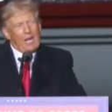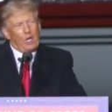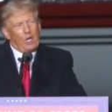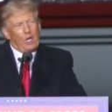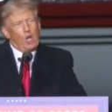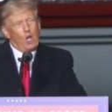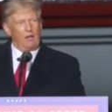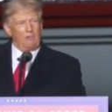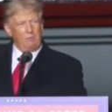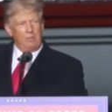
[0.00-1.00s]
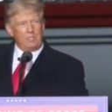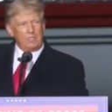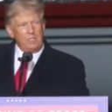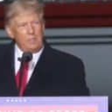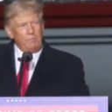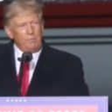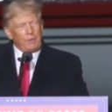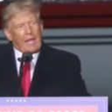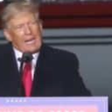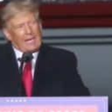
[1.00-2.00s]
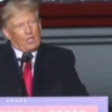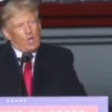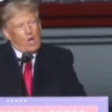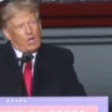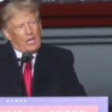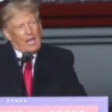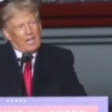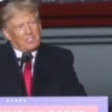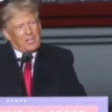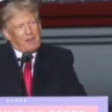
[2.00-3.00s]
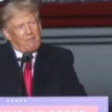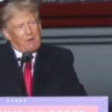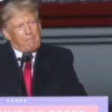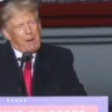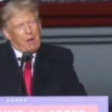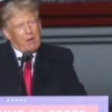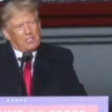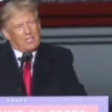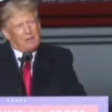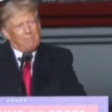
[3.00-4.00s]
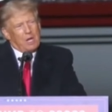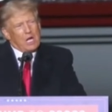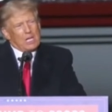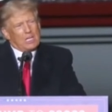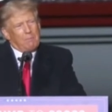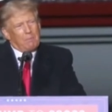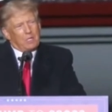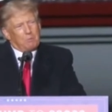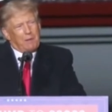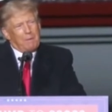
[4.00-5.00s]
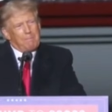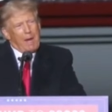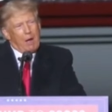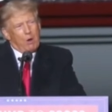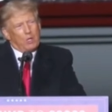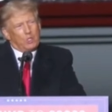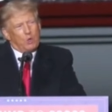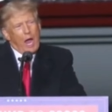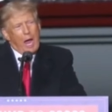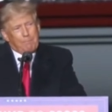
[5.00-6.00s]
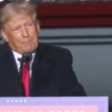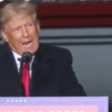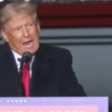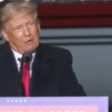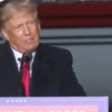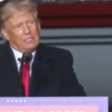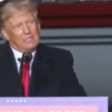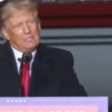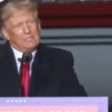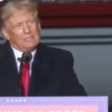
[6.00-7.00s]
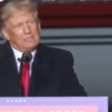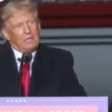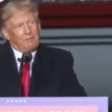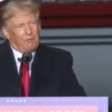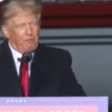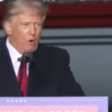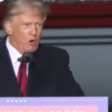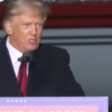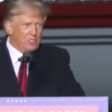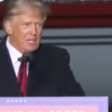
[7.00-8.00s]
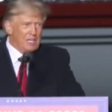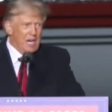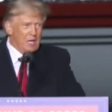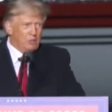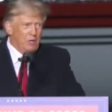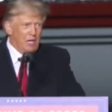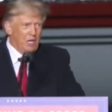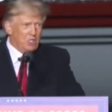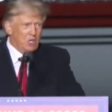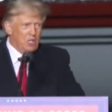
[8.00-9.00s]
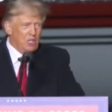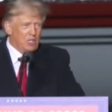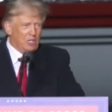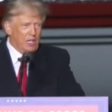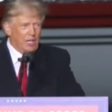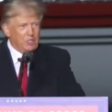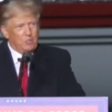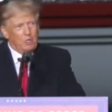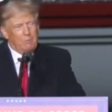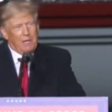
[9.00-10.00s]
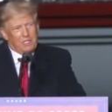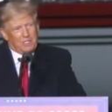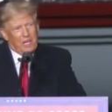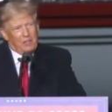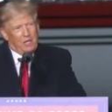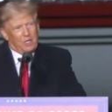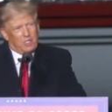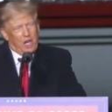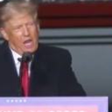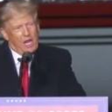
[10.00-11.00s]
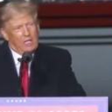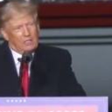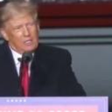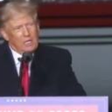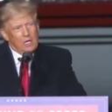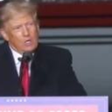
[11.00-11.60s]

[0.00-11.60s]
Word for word: and local governments. And at long last, every parent in America must be empowered to opt out of the forced indoctrination in the classroom and send their child